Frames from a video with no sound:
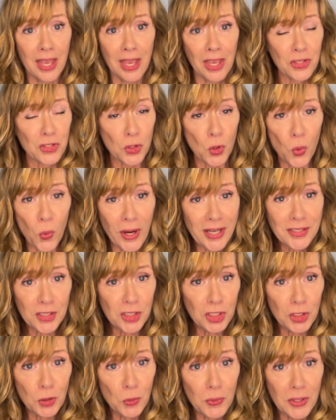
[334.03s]
So what do
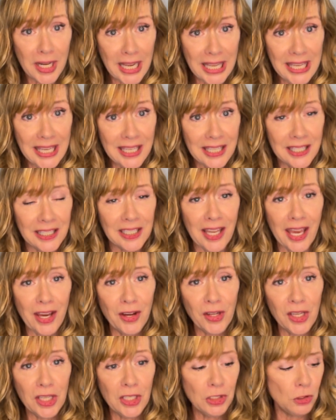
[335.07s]
you need? How
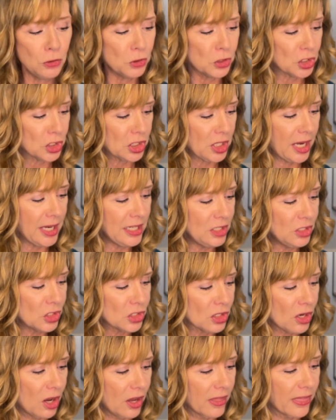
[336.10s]
can you change
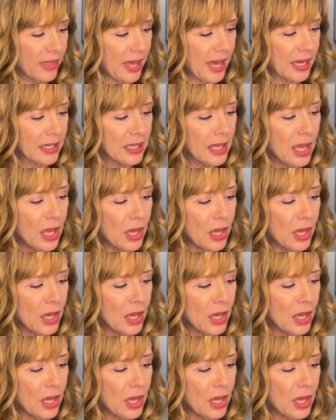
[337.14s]
all that?